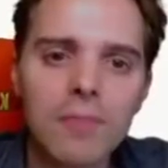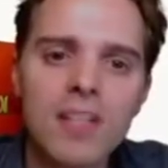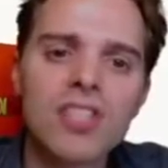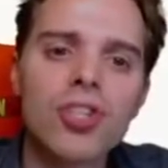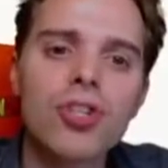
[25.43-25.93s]

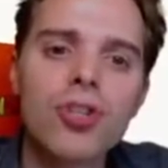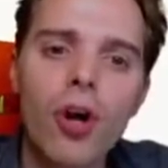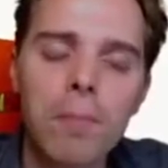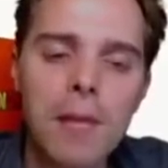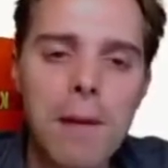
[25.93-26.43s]
This is a
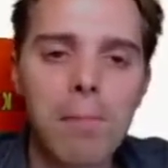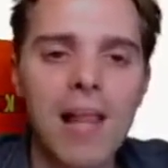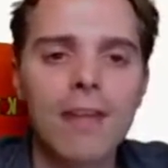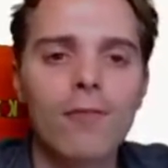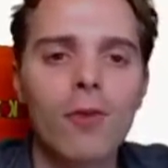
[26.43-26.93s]
European
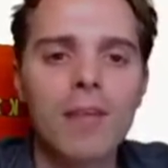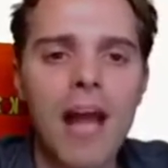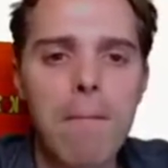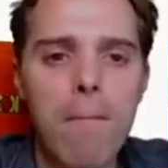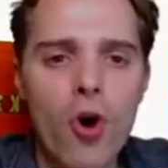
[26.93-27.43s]
platform that
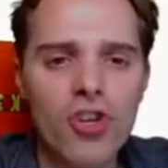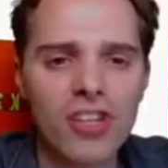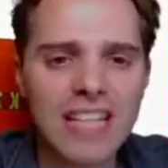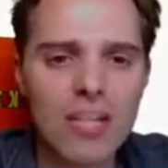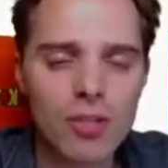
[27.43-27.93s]
I
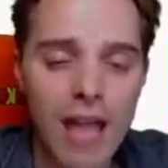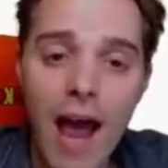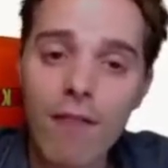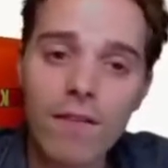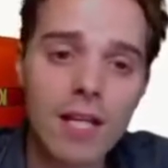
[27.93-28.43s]
personally use
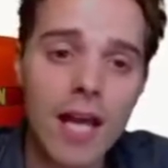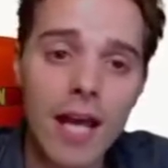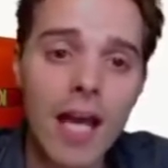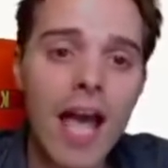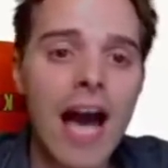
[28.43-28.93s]
every day,